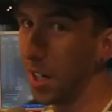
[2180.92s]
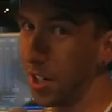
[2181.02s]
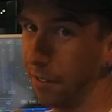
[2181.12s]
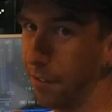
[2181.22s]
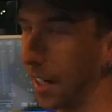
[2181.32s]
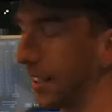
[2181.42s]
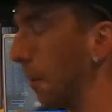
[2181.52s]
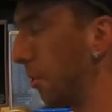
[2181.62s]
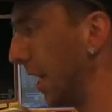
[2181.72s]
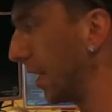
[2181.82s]
where she fucked
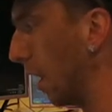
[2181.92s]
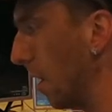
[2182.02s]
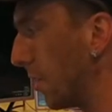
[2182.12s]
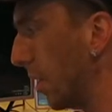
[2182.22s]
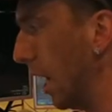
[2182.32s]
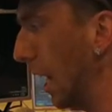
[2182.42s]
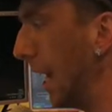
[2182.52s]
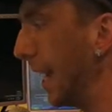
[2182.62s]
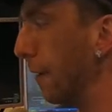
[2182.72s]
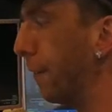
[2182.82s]
up. She goes,
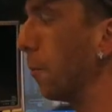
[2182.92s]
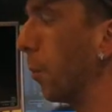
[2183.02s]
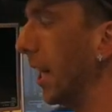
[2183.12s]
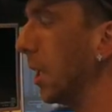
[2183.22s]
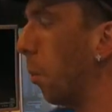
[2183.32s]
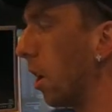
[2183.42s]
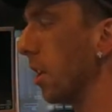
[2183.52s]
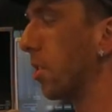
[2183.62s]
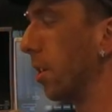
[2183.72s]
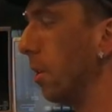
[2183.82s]
if he really
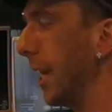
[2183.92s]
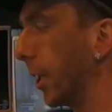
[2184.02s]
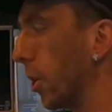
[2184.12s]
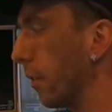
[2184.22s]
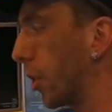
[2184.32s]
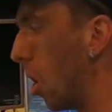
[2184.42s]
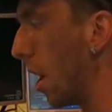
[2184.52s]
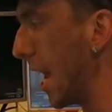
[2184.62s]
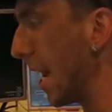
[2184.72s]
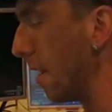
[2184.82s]
wanted to, he could have
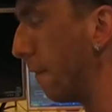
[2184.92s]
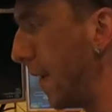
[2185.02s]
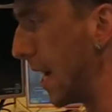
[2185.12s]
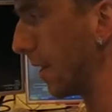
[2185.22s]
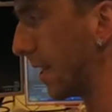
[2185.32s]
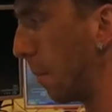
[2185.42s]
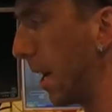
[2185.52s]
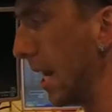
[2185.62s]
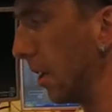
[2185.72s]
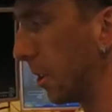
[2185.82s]
gone out and found
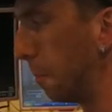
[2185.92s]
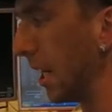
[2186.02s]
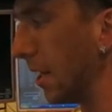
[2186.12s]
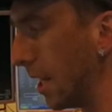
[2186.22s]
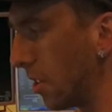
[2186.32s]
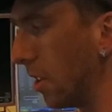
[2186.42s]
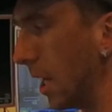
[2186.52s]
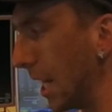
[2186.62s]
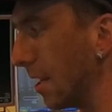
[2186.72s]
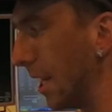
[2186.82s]
someone else, but he didn't
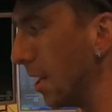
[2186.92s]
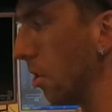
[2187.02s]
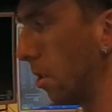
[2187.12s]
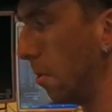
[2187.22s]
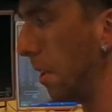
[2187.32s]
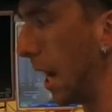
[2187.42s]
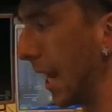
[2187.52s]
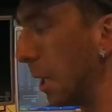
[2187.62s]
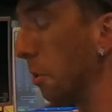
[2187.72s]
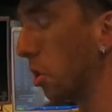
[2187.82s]
he didn't do that.
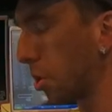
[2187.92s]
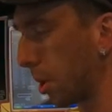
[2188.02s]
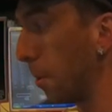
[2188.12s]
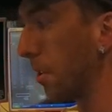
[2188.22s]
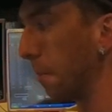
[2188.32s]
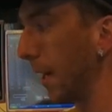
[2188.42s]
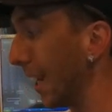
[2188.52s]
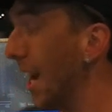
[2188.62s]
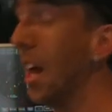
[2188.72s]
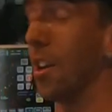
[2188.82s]
He was true to me.
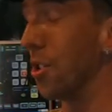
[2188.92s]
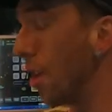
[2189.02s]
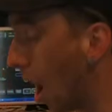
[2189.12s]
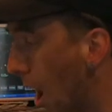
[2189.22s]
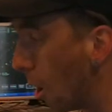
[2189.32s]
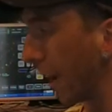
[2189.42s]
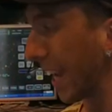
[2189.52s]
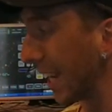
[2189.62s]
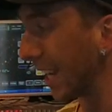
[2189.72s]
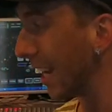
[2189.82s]
No,
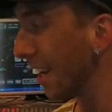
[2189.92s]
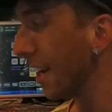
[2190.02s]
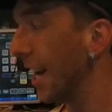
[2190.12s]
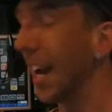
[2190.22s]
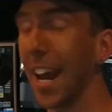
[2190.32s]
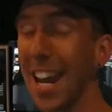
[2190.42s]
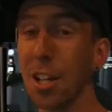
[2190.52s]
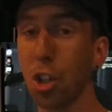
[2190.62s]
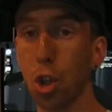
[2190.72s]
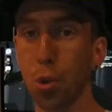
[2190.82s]
idiot.
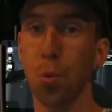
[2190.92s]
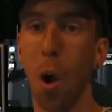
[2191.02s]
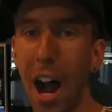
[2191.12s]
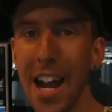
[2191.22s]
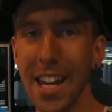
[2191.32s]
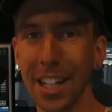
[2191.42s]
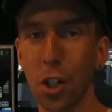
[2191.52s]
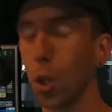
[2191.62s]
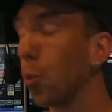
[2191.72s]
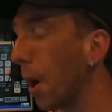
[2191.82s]
He's trying
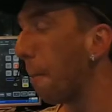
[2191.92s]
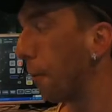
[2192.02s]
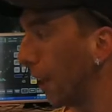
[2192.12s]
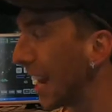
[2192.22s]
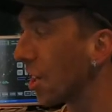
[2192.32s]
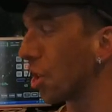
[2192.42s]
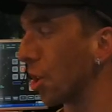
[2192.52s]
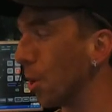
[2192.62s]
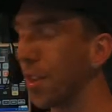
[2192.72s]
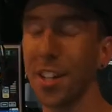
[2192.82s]
to replace
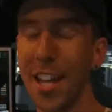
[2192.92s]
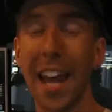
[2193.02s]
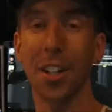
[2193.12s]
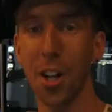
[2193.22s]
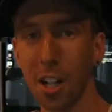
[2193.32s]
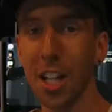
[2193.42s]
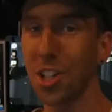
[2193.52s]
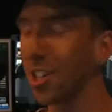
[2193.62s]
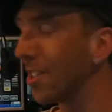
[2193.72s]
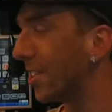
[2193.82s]
you. The
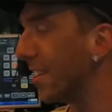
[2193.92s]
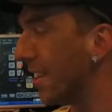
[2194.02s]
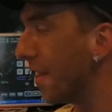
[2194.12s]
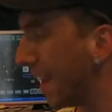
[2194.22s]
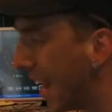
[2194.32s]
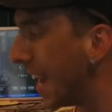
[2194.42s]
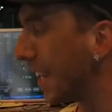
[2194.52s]
technology just isn't there